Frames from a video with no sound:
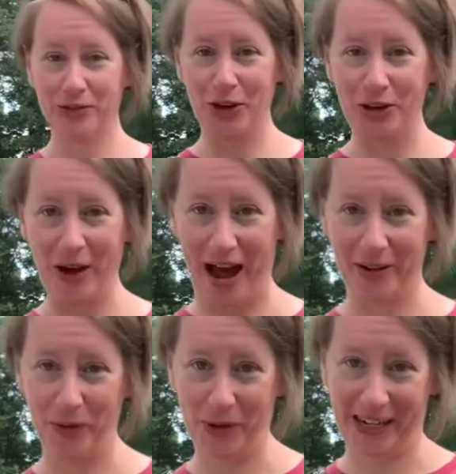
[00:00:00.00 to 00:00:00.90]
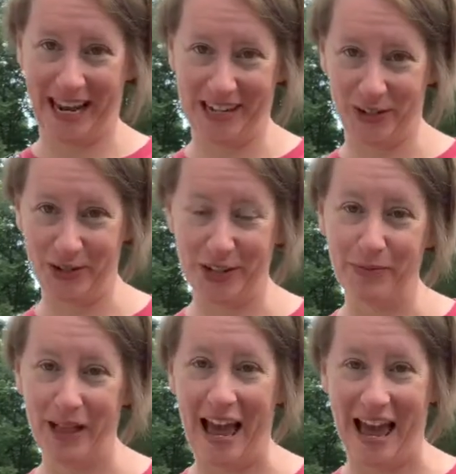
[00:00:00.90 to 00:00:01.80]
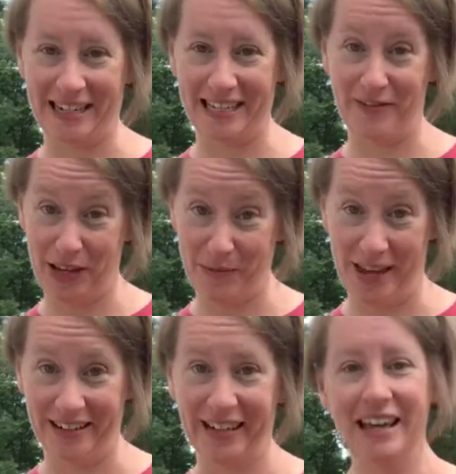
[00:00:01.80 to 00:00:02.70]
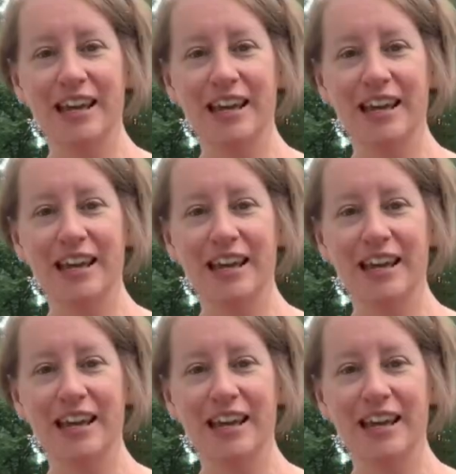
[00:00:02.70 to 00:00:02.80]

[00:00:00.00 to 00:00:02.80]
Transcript: you how to organize your supply activity bin